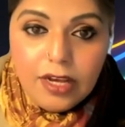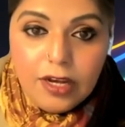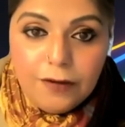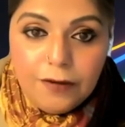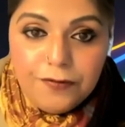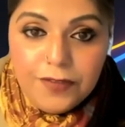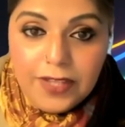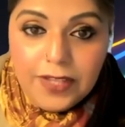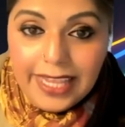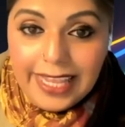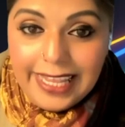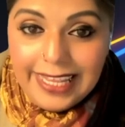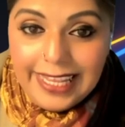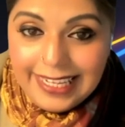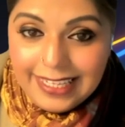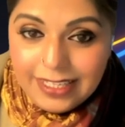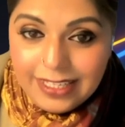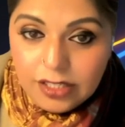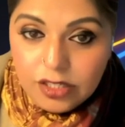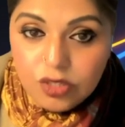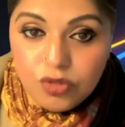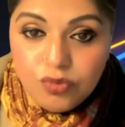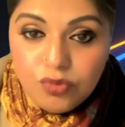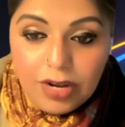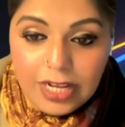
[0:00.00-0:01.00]
of the
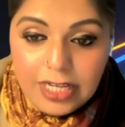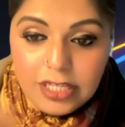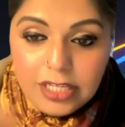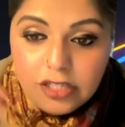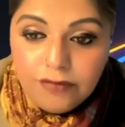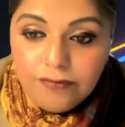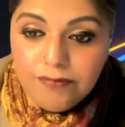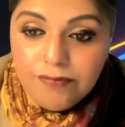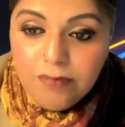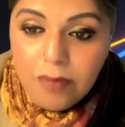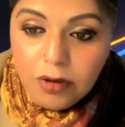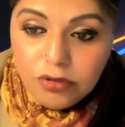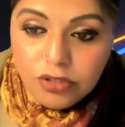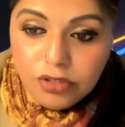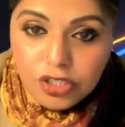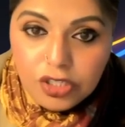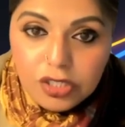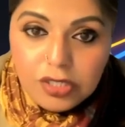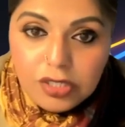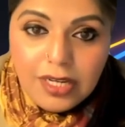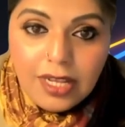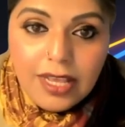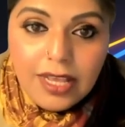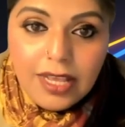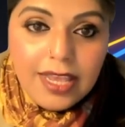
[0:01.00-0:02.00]
helix's range of
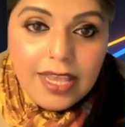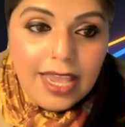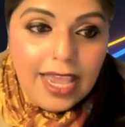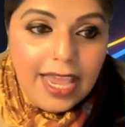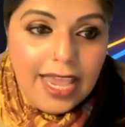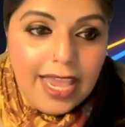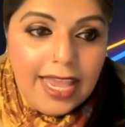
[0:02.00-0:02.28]
motion.